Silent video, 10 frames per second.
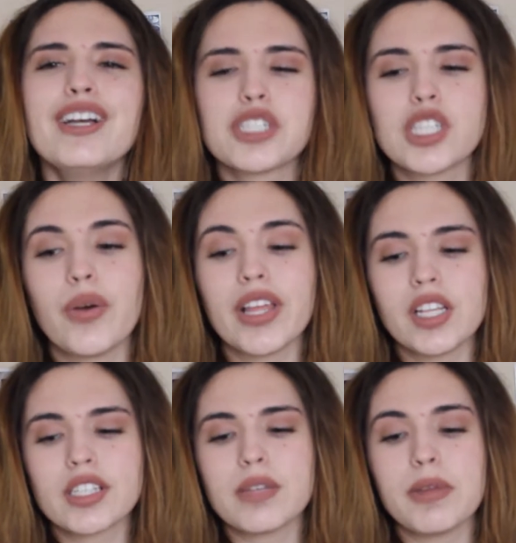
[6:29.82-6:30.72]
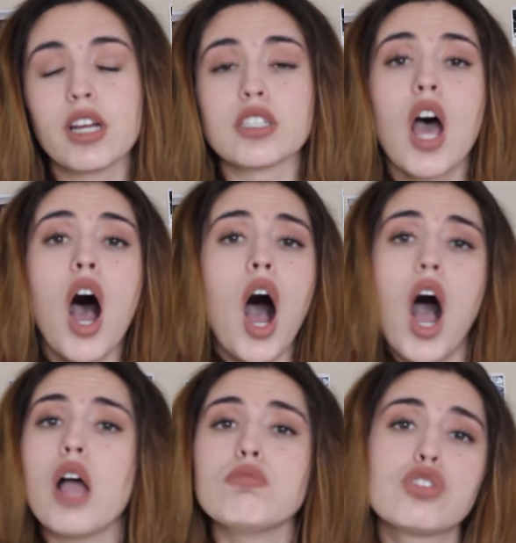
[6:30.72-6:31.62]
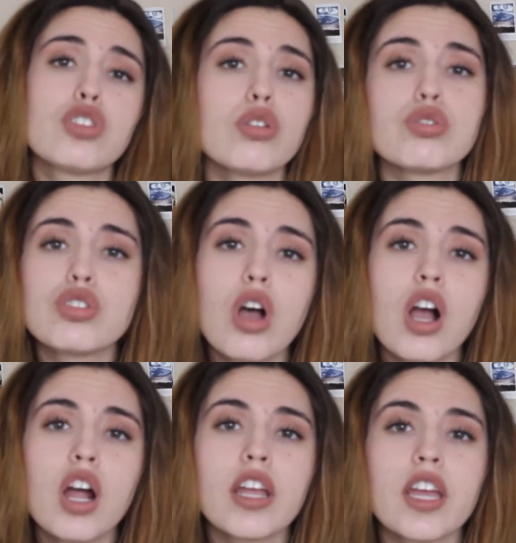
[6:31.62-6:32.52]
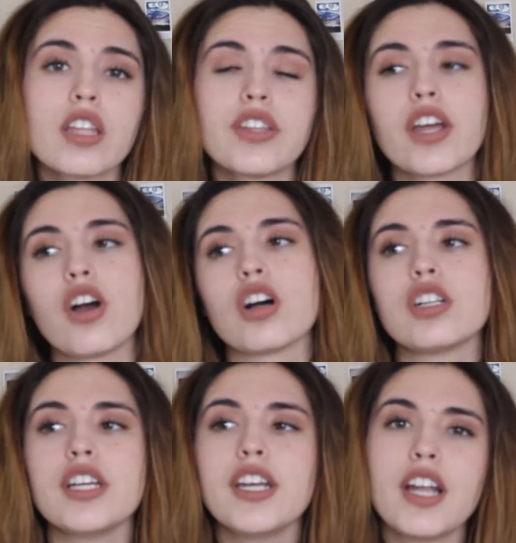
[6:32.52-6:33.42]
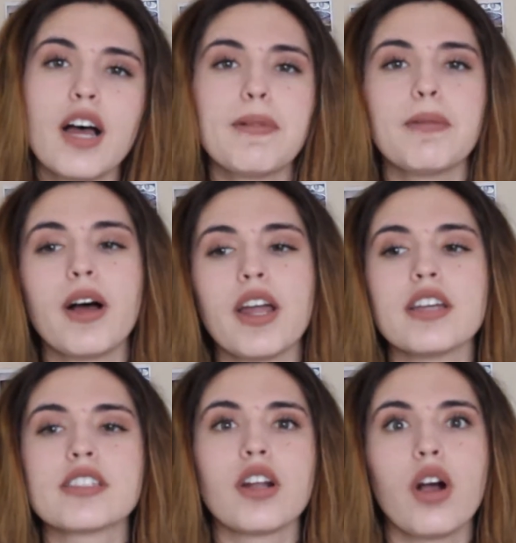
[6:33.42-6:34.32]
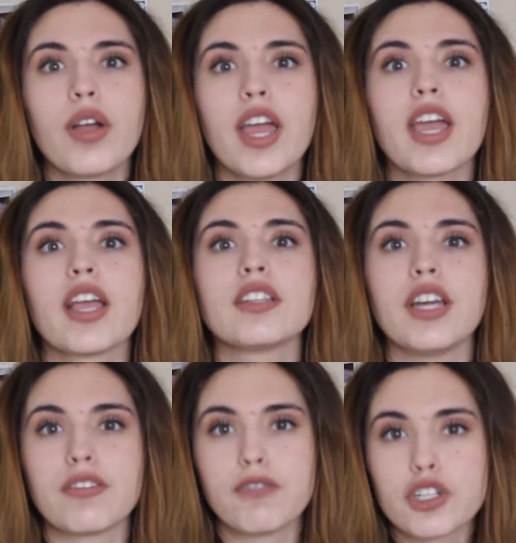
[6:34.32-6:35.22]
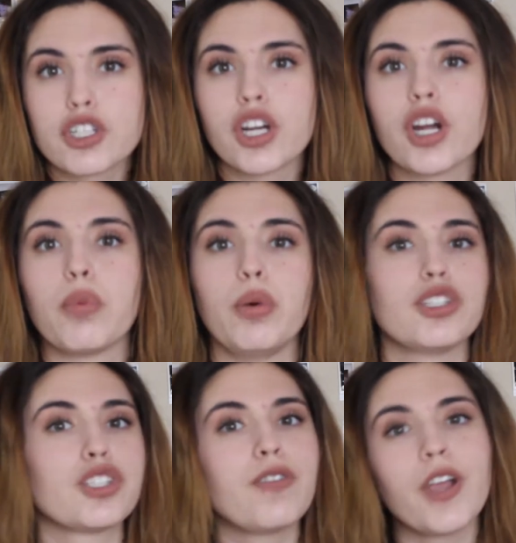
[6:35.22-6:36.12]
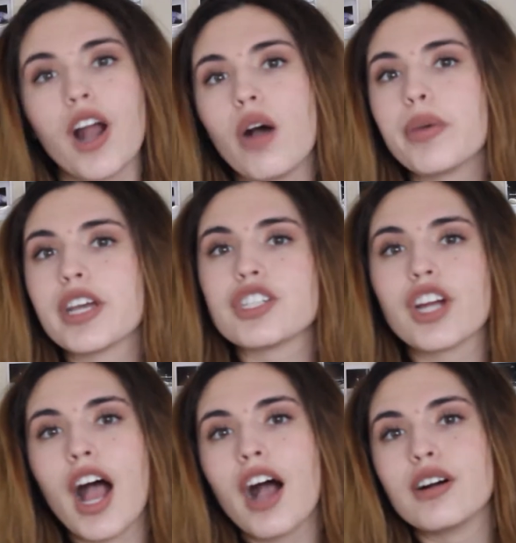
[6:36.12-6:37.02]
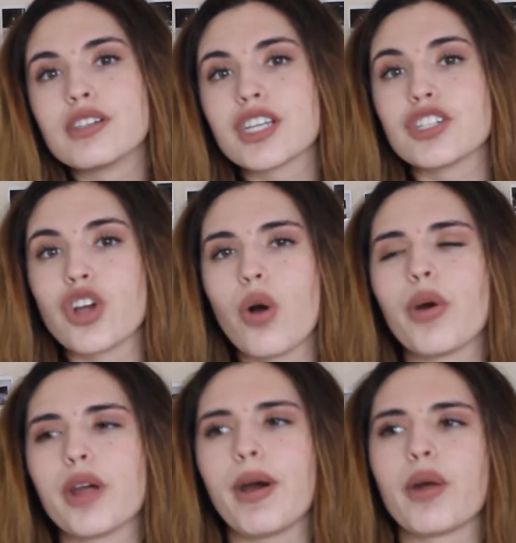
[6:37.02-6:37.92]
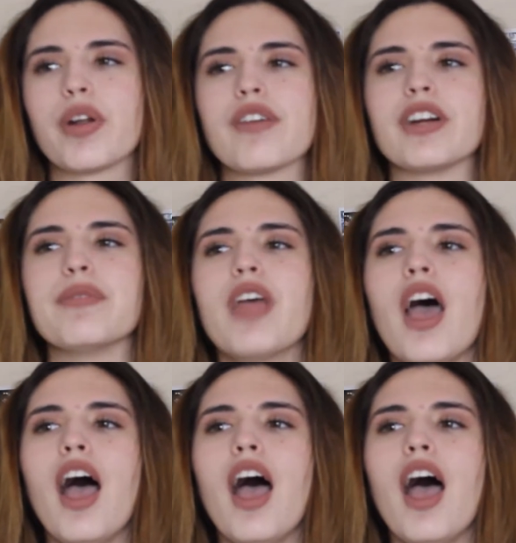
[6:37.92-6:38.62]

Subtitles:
So he looks at me and he goes, I'm so sorry, like, I'll clean it up, blah, blah. And I said, okay, like, for sure, we'll just figure it out when we get to your house, like, don't worry about it, whatever.